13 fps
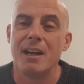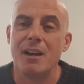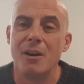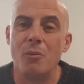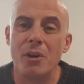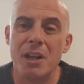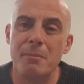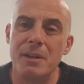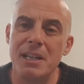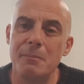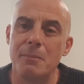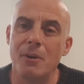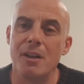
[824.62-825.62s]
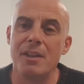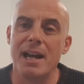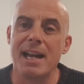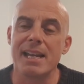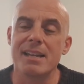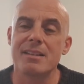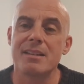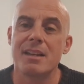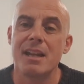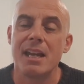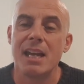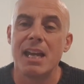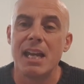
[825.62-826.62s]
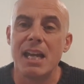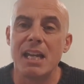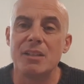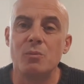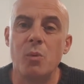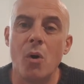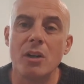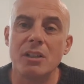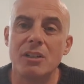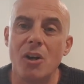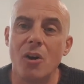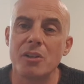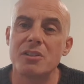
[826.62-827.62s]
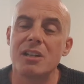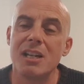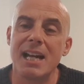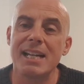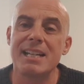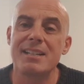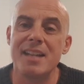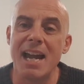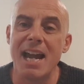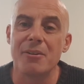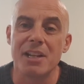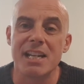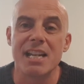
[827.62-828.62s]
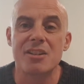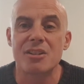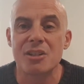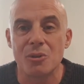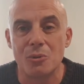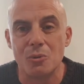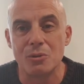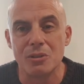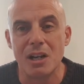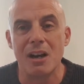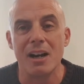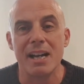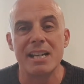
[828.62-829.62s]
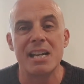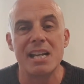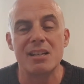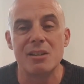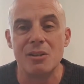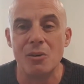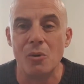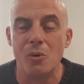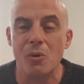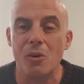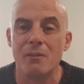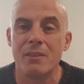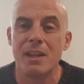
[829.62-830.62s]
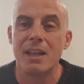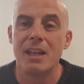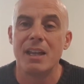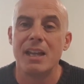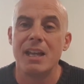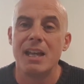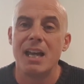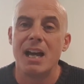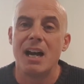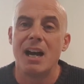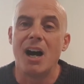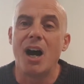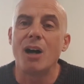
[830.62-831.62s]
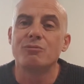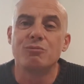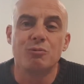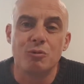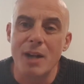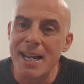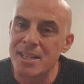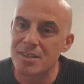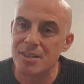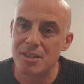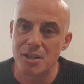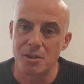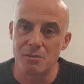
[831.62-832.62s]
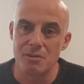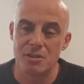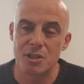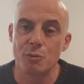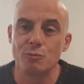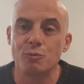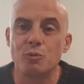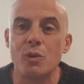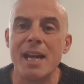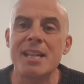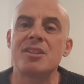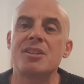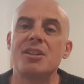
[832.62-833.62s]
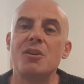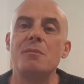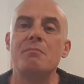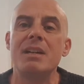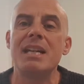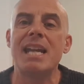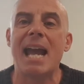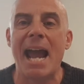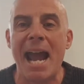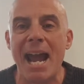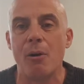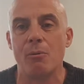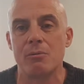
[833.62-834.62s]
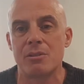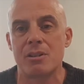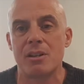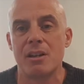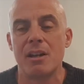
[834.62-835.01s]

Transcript: And what I mean by that is, is what God's laid down in his Torah, in his law, are rescues to rescue me out